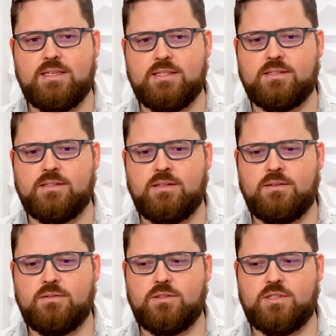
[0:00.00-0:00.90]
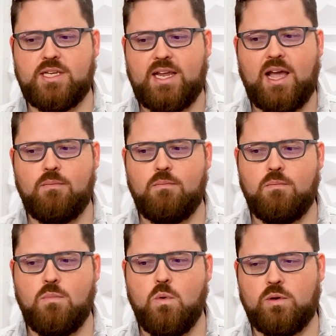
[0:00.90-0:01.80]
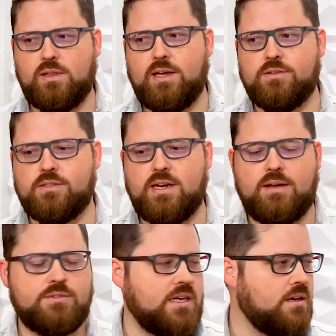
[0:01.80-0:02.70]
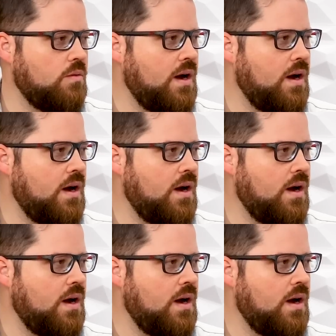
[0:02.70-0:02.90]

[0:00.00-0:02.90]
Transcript: is sending out more letters than I've seen in a